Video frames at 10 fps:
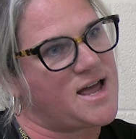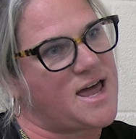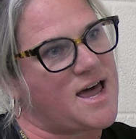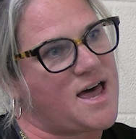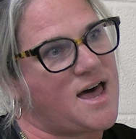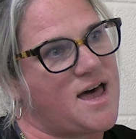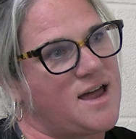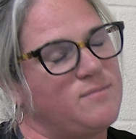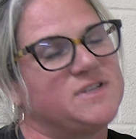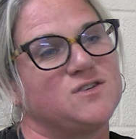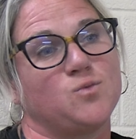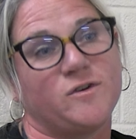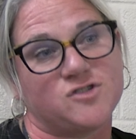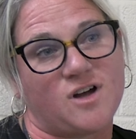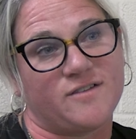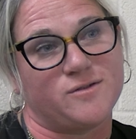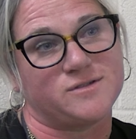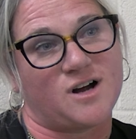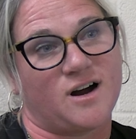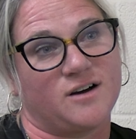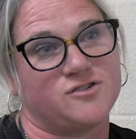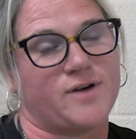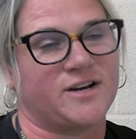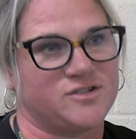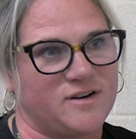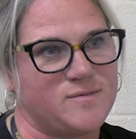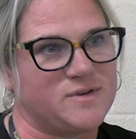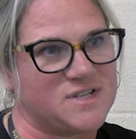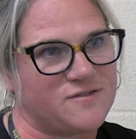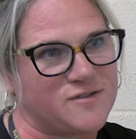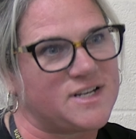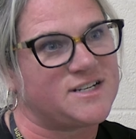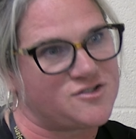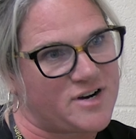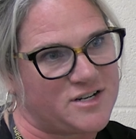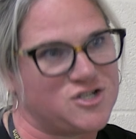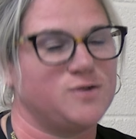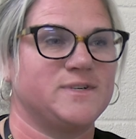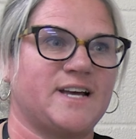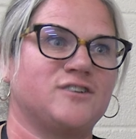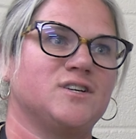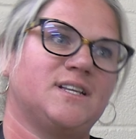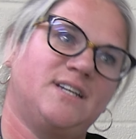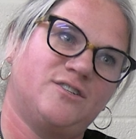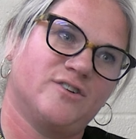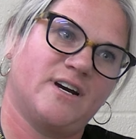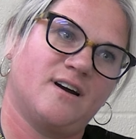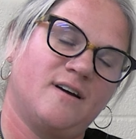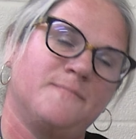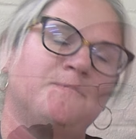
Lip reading: And Mrs. Wolfschlarf, who's our director of music for the district, she was actually the teacher here.